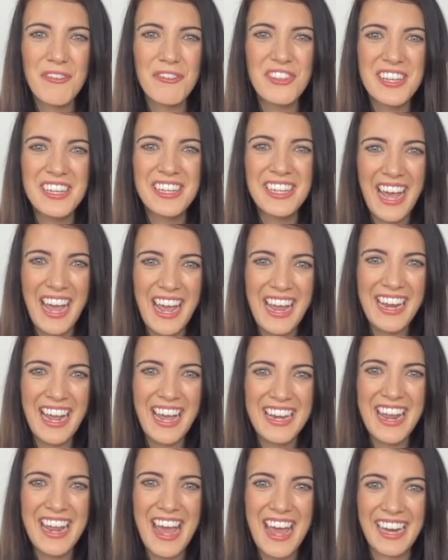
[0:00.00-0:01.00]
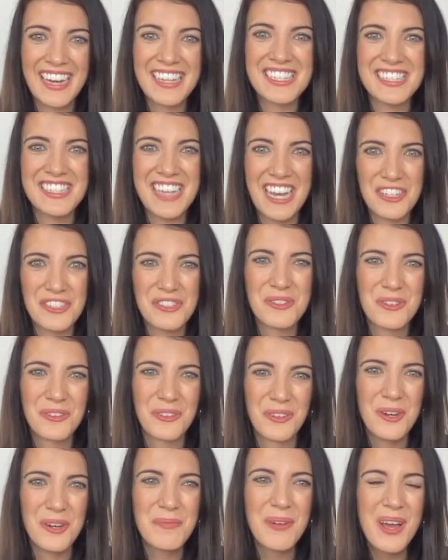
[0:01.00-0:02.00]
of the KNX National
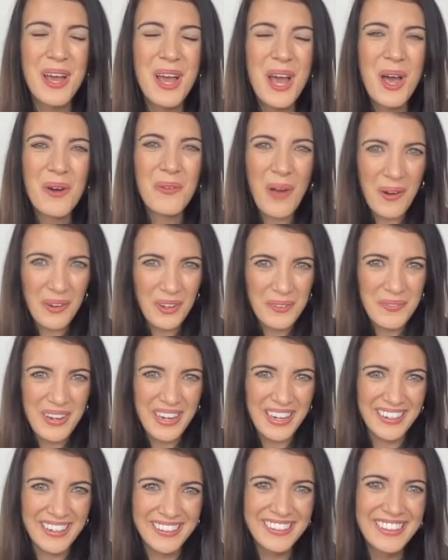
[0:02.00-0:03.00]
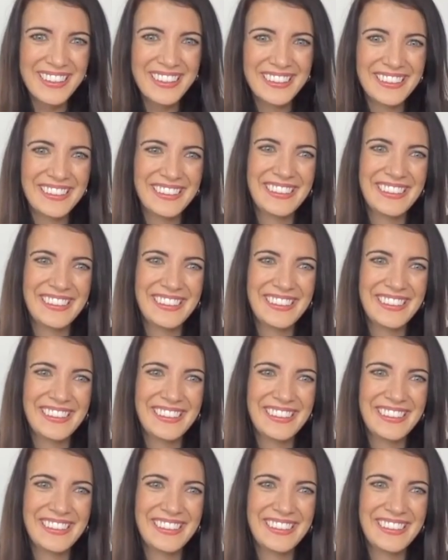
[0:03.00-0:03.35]
Group. Welcome, Ian.